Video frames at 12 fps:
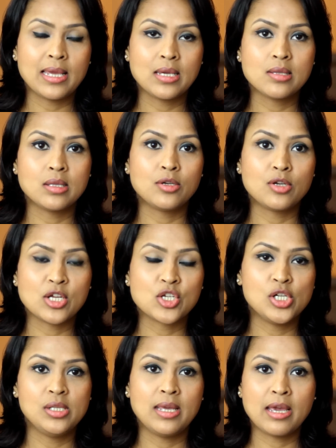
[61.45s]
I guess
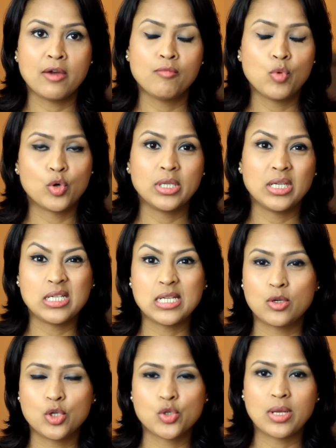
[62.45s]
internationally they have more than
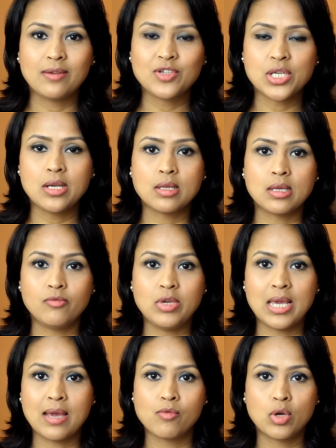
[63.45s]
10 or 12 shades, and
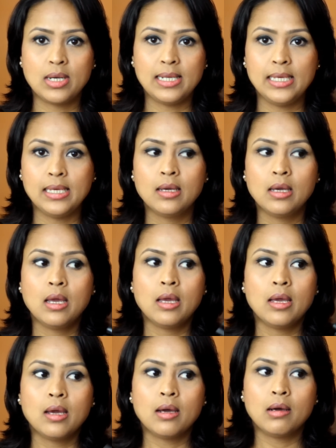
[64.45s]
we have only
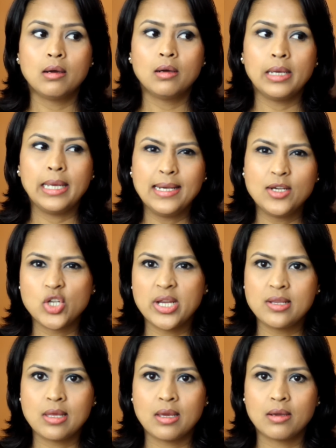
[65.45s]
8
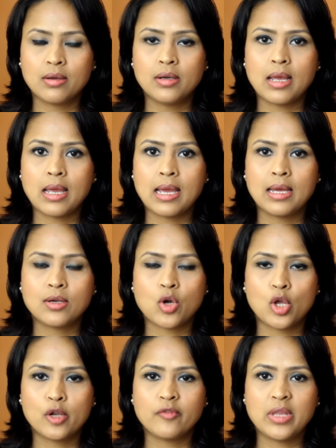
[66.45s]
shades here, and
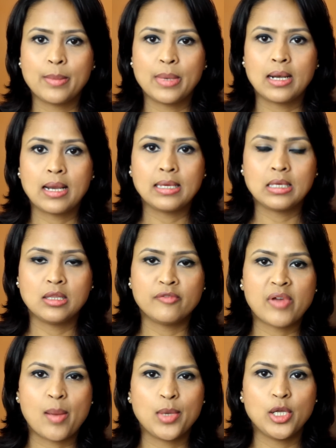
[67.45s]
all of them are like in the
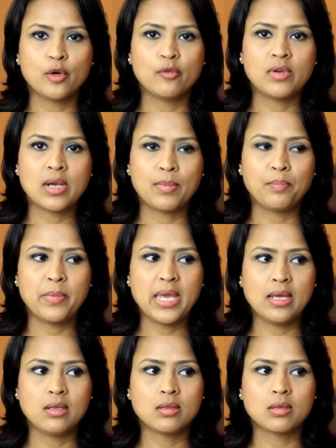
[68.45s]
family of
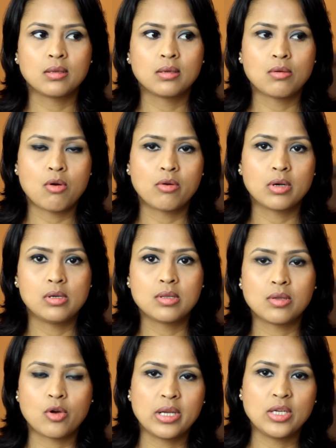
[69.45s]
pinks, corals,
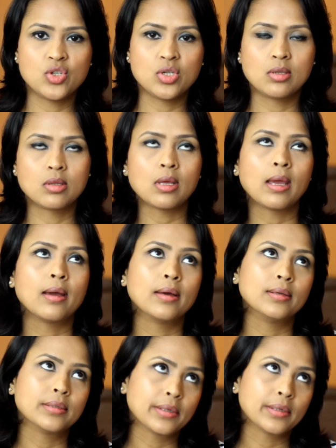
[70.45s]
oranges, and